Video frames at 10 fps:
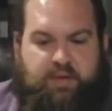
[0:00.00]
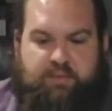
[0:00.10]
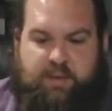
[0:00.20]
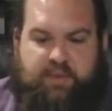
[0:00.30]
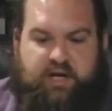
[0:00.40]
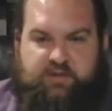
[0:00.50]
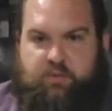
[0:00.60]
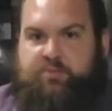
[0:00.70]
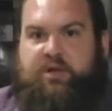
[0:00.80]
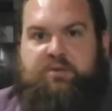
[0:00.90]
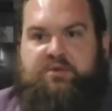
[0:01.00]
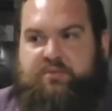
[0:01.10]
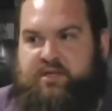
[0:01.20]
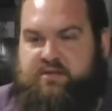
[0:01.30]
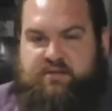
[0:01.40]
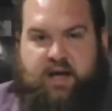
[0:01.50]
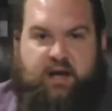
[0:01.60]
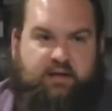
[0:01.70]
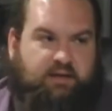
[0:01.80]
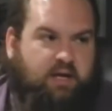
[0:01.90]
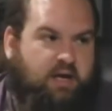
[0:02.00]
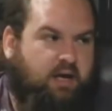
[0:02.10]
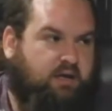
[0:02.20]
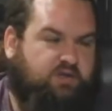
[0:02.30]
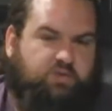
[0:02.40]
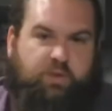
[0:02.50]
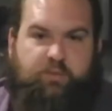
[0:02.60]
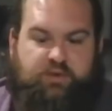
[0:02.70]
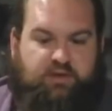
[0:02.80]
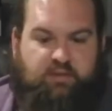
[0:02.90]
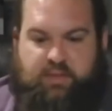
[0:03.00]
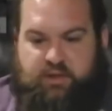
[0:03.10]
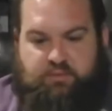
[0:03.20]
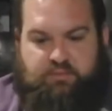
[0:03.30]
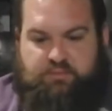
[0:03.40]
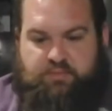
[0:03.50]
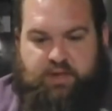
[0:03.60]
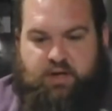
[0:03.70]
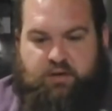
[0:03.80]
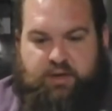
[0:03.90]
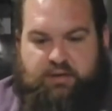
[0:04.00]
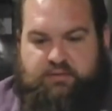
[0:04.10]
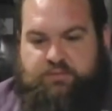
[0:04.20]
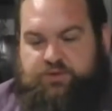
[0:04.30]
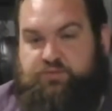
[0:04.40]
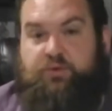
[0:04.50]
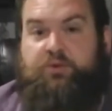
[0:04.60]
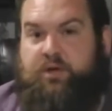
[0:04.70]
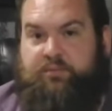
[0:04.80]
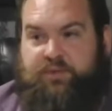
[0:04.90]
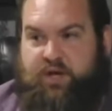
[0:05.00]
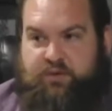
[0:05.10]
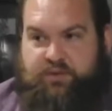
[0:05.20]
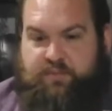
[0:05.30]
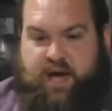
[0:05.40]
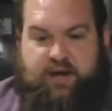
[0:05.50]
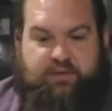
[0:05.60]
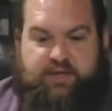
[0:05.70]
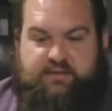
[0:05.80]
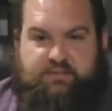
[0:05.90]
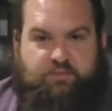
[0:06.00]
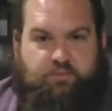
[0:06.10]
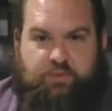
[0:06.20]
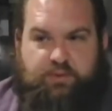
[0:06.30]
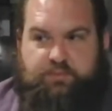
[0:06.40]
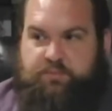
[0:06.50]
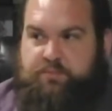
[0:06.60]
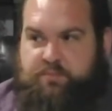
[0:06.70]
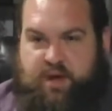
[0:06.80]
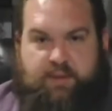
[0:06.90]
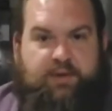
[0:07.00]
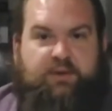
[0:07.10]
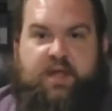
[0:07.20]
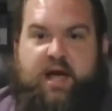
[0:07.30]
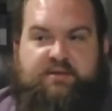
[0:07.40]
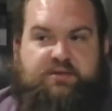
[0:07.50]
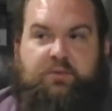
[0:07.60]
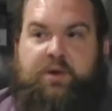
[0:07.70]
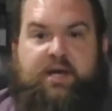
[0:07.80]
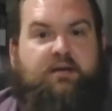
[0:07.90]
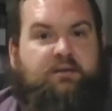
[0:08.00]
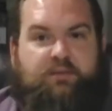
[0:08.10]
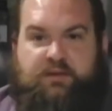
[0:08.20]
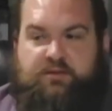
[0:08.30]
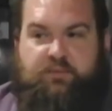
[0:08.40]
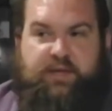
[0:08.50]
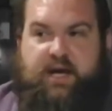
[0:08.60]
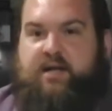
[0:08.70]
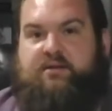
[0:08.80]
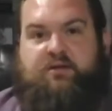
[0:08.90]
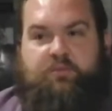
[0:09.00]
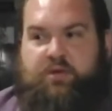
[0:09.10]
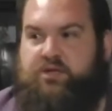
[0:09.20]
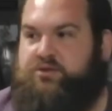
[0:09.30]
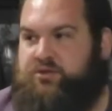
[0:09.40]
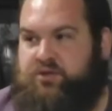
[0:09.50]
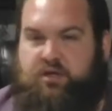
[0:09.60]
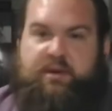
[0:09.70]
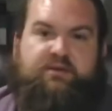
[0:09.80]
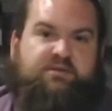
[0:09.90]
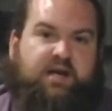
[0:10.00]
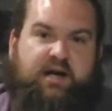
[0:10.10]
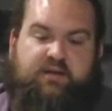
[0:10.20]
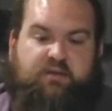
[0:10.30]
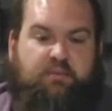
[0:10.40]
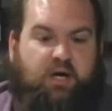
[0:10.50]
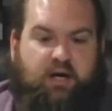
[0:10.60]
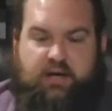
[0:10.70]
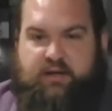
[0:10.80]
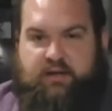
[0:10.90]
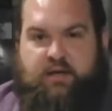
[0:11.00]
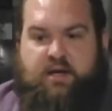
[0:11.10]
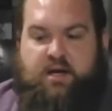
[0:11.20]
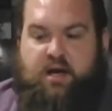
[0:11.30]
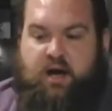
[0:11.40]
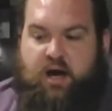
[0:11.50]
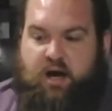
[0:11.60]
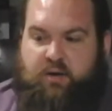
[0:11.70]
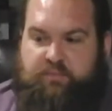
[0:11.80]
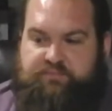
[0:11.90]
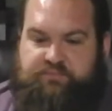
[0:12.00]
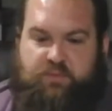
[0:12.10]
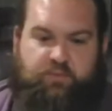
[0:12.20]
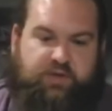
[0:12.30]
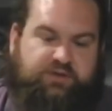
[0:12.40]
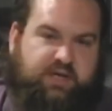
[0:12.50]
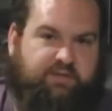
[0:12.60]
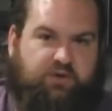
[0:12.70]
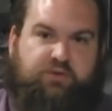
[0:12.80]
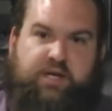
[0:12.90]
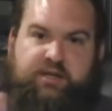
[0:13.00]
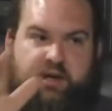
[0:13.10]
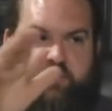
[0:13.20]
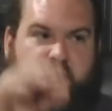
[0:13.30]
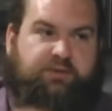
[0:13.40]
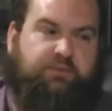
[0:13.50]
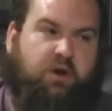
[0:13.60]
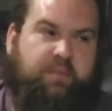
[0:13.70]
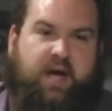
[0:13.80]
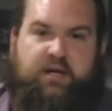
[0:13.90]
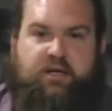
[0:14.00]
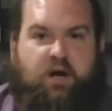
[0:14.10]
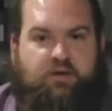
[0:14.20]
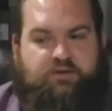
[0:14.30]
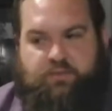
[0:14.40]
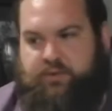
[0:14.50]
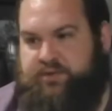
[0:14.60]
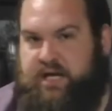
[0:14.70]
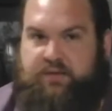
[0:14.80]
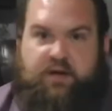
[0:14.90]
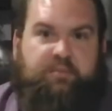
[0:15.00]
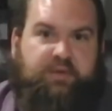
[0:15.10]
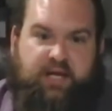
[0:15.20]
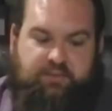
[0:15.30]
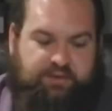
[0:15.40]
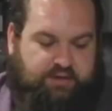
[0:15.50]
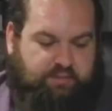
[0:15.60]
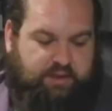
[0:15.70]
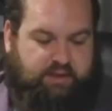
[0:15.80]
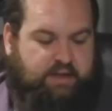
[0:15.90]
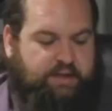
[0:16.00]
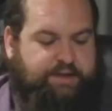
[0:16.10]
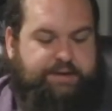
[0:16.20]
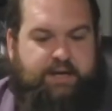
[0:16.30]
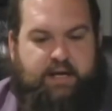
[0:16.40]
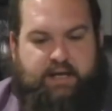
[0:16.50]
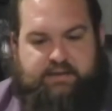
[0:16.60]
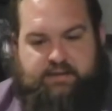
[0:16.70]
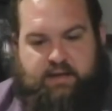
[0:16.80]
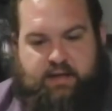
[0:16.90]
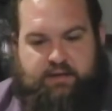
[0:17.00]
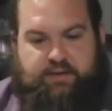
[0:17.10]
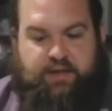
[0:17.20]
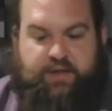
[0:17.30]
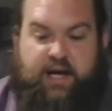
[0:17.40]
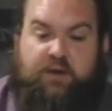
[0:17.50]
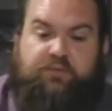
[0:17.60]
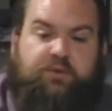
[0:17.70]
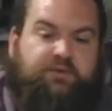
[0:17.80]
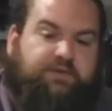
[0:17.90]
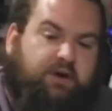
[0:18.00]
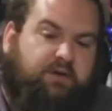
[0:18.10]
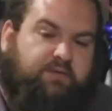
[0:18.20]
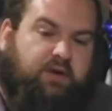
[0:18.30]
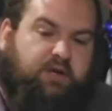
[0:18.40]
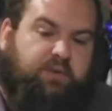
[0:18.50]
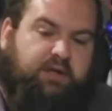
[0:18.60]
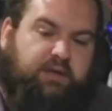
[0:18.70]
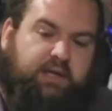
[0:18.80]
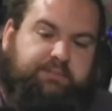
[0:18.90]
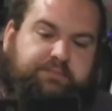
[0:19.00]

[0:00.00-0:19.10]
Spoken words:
and my buddies would play with them in the sand and swim with them, and it just ruined them. The batteries would maybe last a week until we got to the beach or took them outside in the mud. And we used to have a creek that ran through our backyard, so we were down there playing with them, and they got ruined very, very quickly.